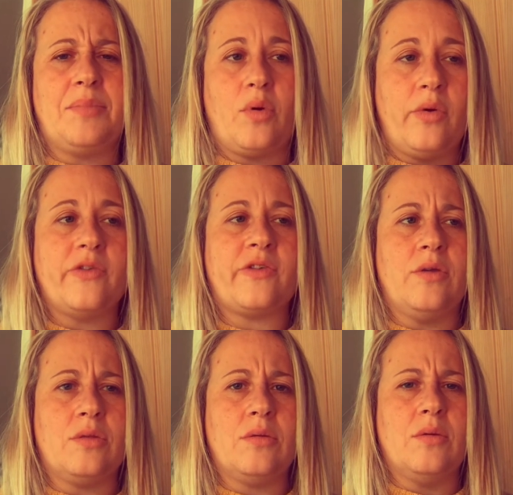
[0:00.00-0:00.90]
But
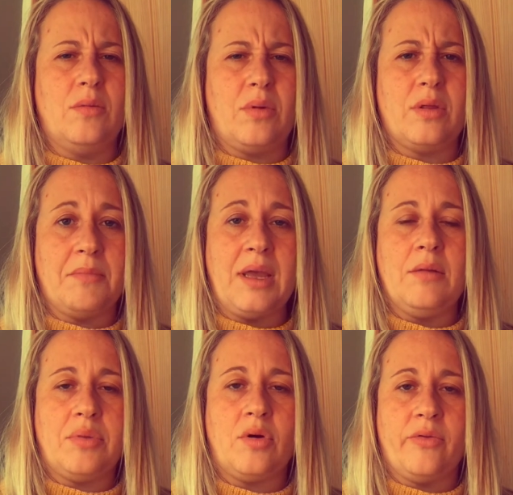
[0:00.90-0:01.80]
also, one of the main
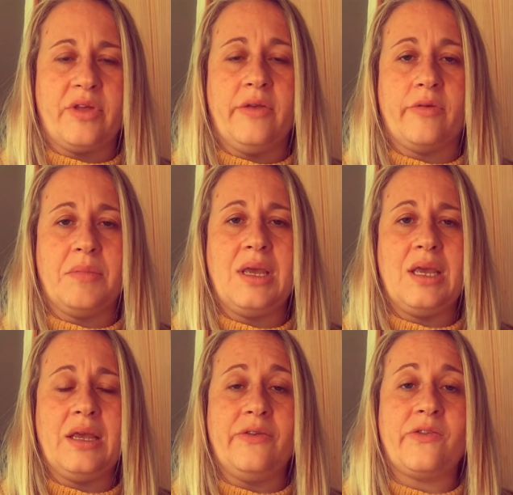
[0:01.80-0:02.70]
important things for me
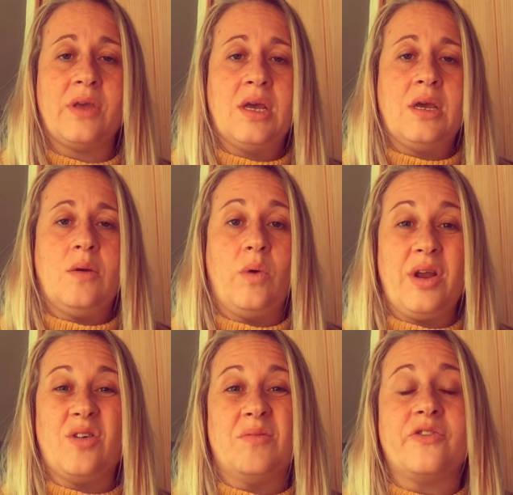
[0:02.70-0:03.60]
is where
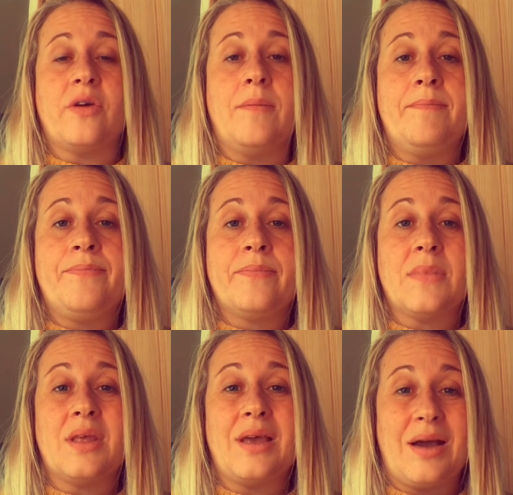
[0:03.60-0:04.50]
it comes from,
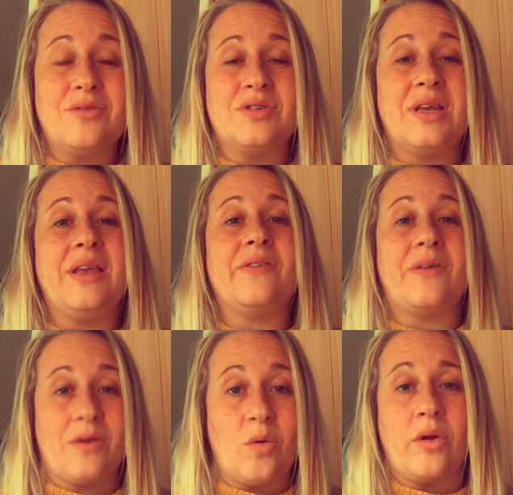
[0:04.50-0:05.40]
how good it is,
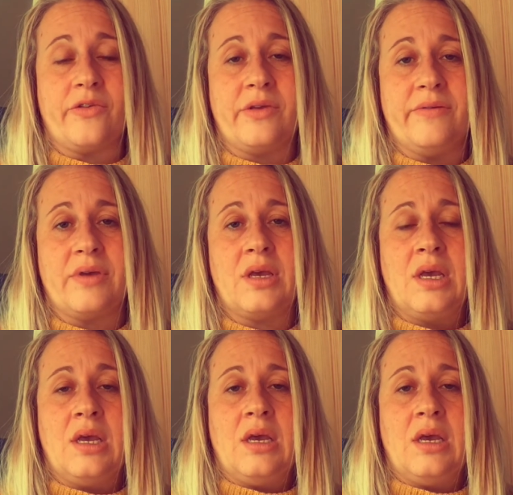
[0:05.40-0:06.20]
and the quality of it.